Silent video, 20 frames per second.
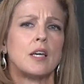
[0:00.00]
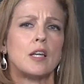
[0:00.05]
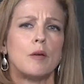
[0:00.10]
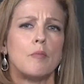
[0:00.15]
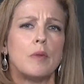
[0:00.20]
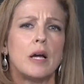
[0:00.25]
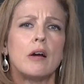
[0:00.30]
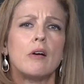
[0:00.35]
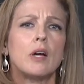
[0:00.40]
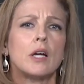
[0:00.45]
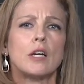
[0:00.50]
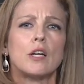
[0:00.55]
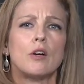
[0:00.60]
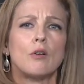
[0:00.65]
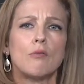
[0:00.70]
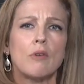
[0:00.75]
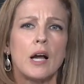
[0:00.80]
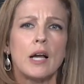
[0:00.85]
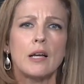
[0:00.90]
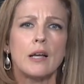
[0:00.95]
in America
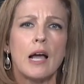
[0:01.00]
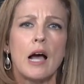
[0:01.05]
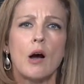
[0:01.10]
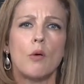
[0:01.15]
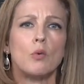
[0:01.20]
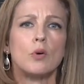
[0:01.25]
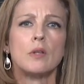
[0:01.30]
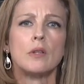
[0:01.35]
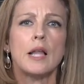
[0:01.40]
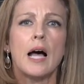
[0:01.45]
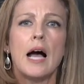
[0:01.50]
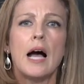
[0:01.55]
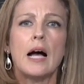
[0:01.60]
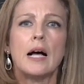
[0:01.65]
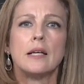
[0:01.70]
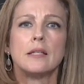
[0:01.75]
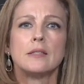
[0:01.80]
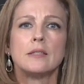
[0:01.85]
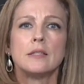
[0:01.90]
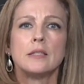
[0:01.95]
right now will
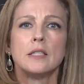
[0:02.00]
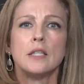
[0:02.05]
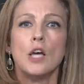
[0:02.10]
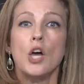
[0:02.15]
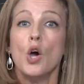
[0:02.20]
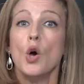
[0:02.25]
last.